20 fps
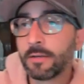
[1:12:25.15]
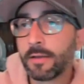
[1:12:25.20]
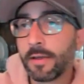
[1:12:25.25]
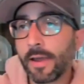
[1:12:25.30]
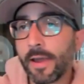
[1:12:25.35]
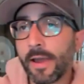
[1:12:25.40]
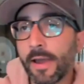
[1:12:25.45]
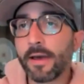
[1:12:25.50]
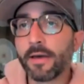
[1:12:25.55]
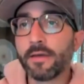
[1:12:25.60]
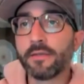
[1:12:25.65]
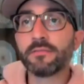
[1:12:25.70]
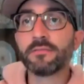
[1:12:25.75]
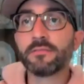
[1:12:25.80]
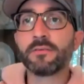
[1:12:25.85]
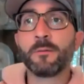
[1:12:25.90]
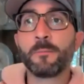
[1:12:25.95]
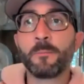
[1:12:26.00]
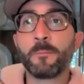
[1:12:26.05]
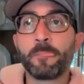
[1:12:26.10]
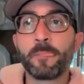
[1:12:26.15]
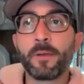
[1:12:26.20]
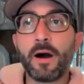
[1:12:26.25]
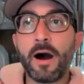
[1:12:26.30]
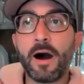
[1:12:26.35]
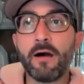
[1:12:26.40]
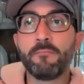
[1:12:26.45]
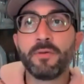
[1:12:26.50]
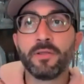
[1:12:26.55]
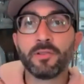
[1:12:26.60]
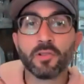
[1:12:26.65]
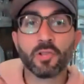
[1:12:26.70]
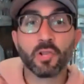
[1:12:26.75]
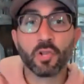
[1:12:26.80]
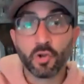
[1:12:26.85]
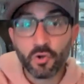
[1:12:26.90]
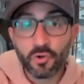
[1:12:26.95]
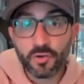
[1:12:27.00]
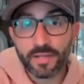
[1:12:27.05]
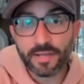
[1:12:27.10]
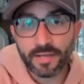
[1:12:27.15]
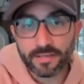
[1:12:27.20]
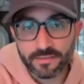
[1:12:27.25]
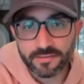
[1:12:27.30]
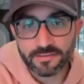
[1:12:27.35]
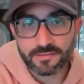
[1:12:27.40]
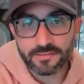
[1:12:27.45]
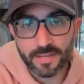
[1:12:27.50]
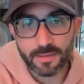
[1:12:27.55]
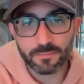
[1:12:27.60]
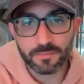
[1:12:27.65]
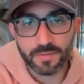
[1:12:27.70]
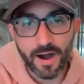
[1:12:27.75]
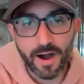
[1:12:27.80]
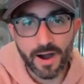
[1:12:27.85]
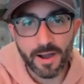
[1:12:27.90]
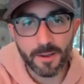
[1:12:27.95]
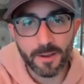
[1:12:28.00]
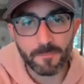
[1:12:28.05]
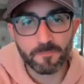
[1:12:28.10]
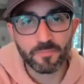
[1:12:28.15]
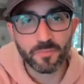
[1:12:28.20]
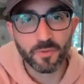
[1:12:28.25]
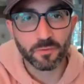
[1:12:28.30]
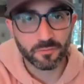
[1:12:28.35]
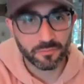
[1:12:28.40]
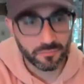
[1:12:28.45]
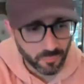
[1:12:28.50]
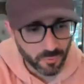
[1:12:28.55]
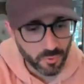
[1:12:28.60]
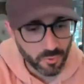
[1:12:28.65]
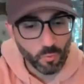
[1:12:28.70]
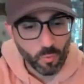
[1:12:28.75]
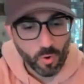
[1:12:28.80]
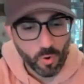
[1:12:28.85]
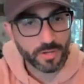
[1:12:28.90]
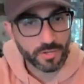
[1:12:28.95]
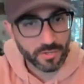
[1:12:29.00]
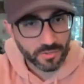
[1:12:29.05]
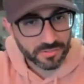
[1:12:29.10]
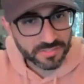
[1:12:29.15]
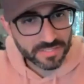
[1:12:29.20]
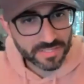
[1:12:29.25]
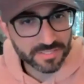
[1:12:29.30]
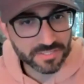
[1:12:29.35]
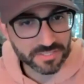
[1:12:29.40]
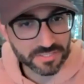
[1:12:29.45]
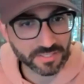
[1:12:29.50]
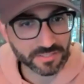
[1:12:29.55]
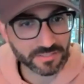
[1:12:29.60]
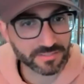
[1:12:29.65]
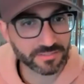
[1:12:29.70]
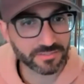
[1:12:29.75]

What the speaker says: And I've been learning at the same time through what you're teaching.